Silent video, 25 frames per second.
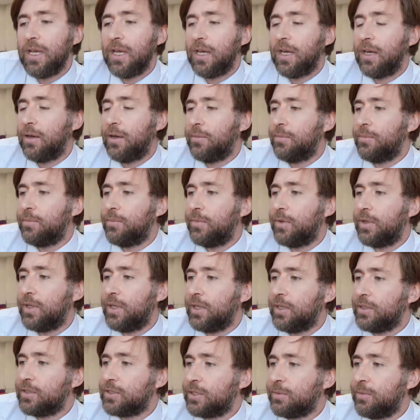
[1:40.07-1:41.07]

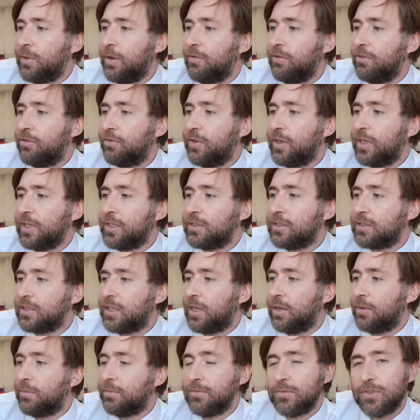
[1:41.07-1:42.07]
Some other things
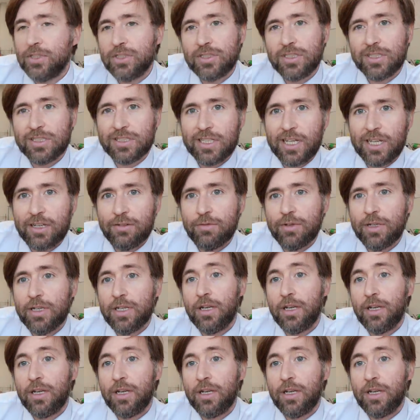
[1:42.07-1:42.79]
just to say,